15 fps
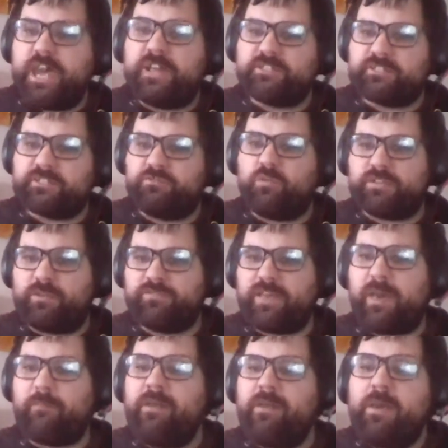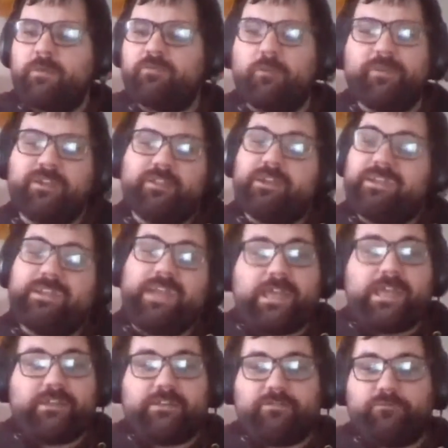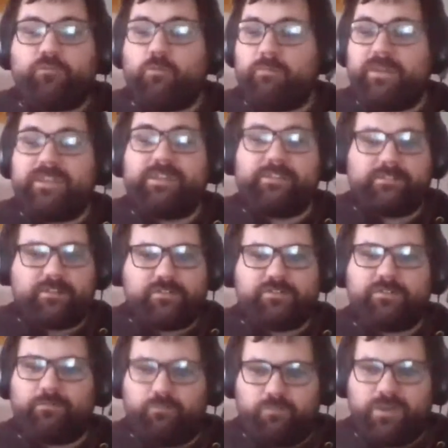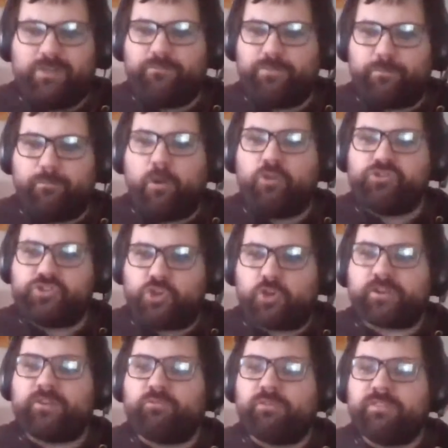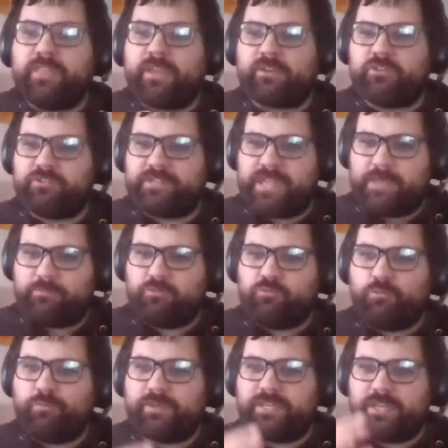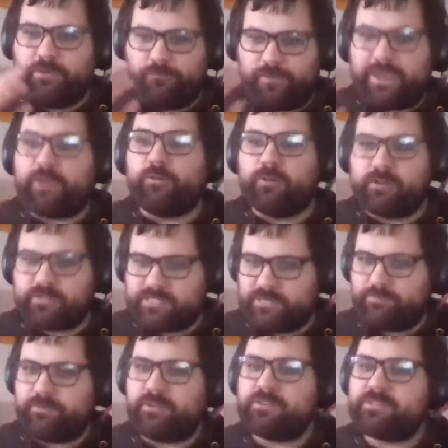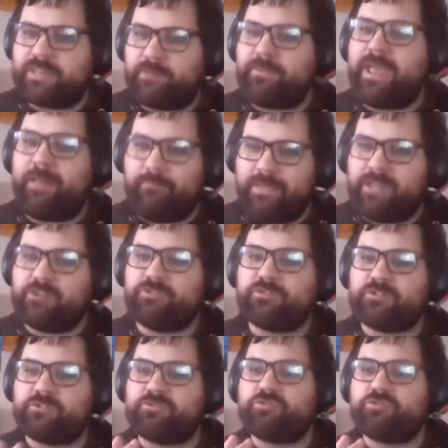So I mean, for me, the most shocking one that could happen would be if Eric Zipper somehow manages to win.